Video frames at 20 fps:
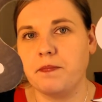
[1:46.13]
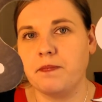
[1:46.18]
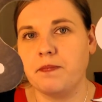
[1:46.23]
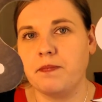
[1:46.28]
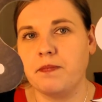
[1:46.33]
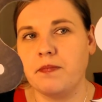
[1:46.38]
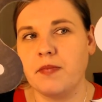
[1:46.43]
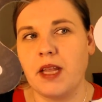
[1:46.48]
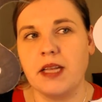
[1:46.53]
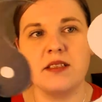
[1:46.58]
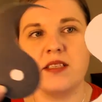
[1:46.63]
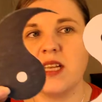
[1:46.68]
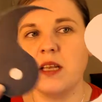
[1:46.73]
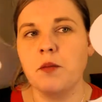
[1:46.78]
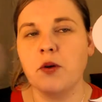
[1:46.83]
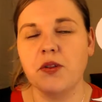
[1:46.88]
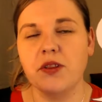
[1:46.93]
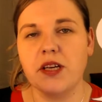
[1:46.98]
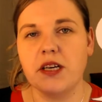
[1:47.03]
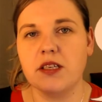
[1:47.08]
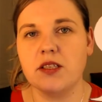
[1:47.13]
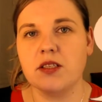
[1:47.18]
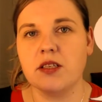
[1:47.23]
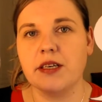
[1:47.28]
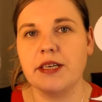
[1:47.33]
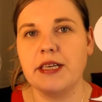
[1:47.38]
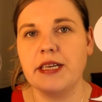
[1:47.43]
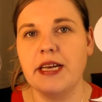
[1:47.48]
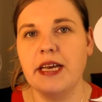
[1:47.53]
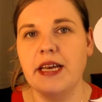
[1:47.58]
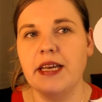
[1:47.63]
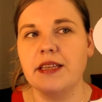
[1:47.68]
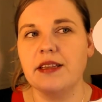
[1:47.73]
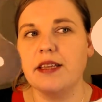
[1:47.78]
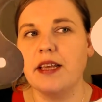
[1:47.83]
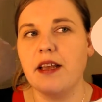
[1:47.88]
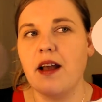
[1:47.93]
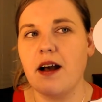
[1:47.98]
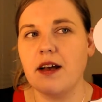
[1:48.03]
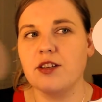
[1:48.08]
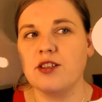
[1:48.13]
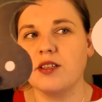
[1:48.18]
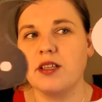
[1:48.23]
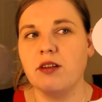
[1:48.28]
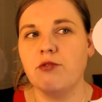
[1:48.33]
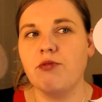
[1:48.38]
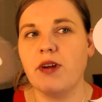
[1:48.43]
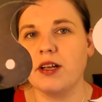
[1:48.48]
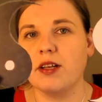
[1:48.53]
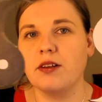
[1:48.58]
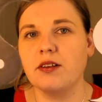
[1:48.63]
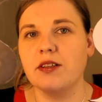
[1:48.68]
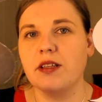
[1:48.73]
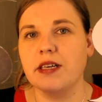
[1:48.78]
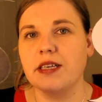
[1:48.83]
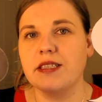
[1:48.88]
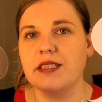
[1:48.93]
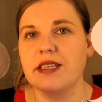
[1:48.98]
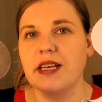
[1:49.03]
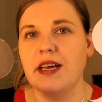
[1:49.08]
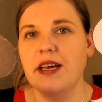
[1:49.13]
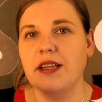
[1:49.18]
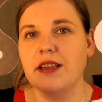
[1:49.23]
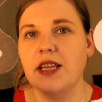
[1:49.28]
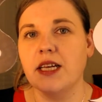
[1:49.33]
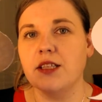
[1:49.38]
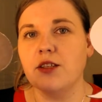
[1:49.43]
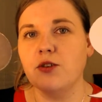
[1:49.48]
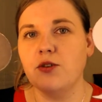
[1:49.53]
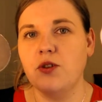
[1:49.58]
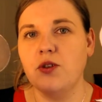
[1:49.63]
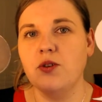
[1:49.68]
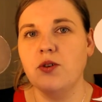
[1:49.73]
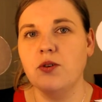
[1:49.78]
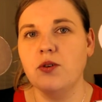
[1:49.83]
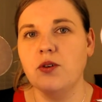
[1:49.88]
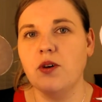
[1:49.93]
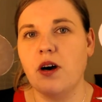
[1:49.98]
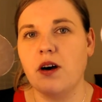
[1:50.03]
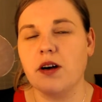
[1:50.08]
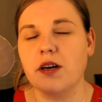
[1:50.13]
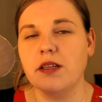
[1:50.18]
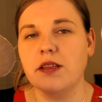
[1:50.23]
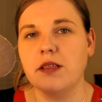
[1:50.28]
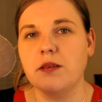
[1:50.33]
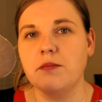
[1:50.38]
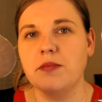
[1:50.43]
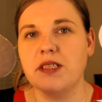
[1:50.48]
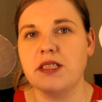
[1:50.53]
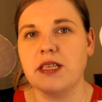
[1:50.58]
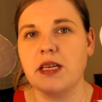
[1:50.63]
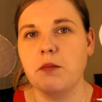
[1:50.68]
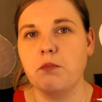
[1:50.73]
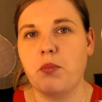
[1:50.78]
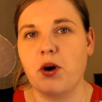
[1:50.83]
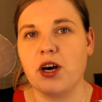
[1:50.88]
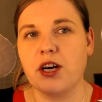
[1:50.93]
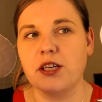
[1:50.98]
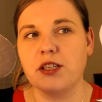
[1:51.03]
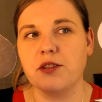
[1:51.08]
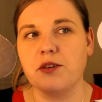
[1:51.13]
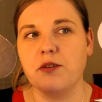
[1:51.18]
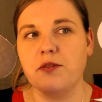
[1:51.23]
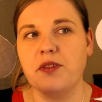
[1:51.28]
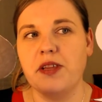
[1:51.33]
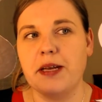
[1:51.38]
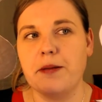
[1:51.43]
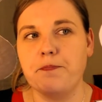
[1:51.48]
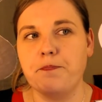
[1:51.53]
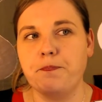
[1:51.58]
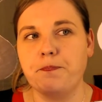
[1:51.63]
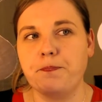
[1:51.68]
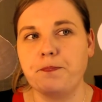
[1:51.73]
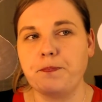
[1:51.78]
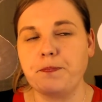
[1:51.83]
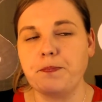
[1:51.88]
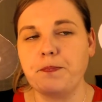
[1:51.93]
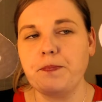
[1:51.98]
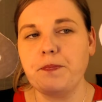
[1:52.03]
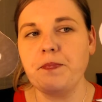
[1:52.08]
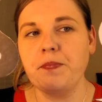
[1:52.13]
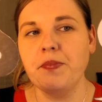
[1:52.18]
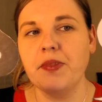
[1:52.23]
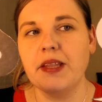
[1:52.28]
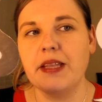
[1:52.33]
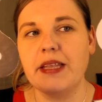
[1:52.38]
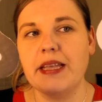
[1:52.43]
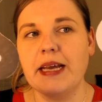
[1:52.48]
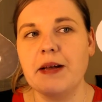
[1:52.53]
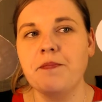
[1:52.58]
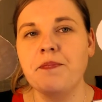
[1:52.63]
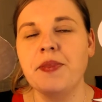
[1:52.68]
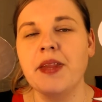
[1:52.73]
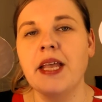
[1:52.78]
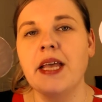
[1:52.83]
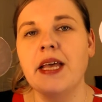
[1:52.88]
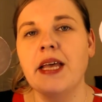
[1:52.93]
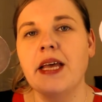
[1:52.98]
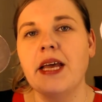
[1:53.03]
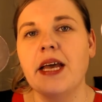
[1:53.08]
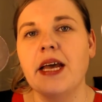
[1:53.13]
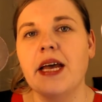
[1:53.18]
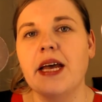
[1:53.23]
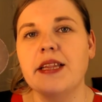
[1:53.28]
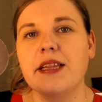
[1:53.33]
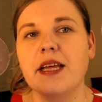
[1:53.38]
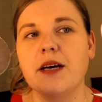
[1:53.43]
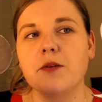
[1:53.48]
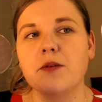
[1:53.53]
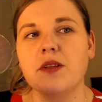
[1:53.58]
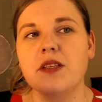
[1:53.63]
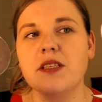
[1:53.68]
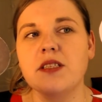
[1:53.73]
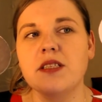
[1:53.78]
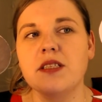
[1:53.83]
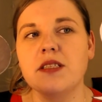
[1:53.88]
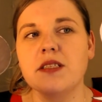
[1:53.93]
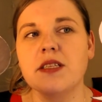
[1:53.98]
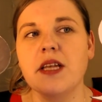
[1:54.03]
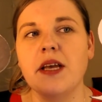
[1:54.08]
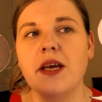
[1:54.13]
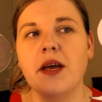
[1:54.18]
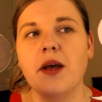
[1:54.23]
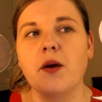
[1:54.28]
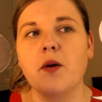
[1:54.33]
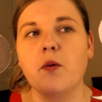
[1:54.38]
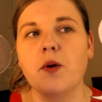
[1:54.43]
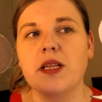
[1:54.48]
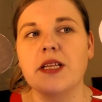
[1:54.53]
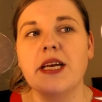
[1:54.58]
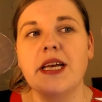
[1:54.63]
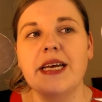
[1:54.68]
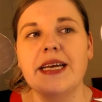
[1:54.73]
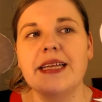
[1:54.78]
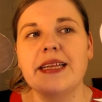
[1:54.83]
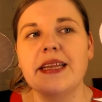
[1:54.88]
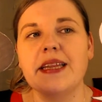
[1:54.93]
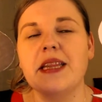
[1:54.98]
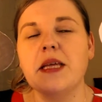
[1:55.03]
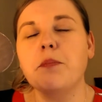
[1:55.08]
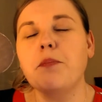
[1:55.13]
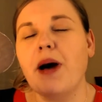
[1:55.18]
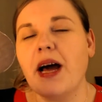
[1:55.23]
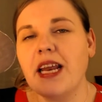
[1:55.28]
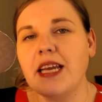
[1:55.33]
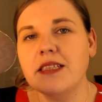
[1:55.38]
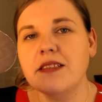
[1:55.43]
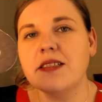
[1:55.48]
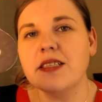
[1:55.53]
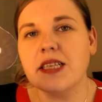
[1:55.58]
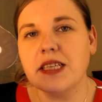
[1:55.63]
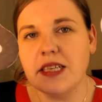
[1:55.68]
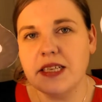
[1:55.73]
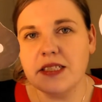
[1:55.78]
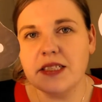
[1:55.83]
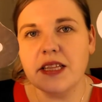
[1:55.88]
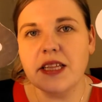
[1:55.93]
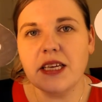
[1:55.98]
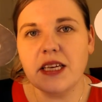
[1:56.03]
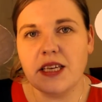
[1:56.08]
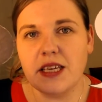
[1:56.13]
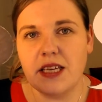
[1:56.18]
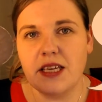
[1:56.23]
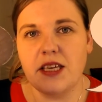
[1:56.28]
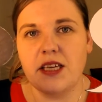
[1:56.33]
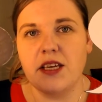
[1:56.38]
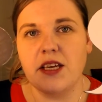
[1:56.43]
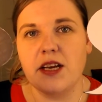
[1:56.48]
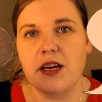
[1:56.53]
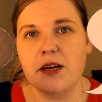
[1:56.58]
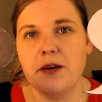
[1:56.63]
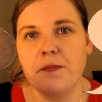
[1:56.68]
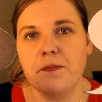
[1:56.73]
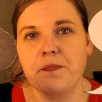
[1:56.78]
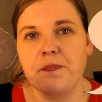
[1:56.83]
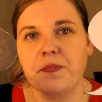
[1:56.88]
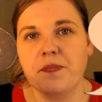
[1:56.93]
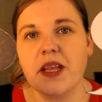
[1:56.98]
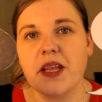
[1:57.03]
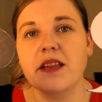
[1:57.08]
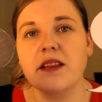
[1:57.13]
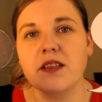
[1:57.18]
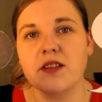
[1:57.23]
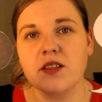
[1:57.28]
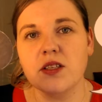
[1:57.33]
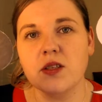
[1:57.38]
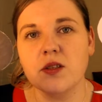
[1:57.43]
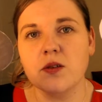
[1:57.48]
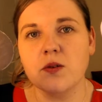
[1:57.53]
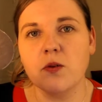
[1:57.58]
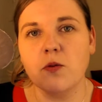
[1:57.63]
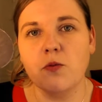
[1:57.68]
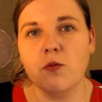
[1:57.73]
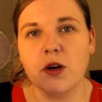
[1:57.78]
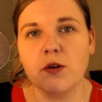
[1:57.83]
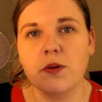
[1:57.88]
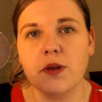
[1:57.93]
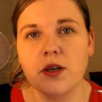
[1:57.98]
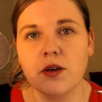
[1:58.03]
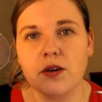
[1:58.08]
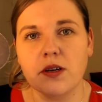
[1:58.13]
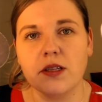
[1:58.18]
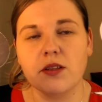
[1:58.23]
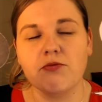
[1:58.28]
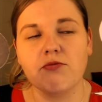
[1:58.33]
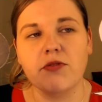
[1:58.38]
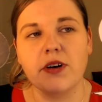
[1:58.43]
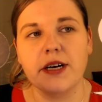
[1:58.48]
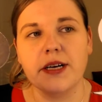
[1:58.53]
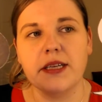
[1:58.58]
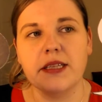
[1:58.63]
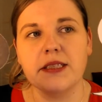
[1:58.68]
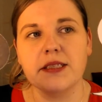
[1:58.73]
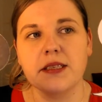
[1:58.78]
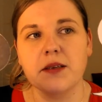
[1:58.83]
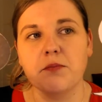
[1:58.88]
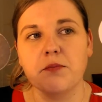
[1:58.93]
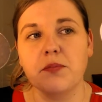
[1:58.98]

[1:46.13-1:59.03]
And same on their side. They actually recognize that you are the missing part of them. Yeah? And now this is, well, the balance is the key here. And this is where we got it right.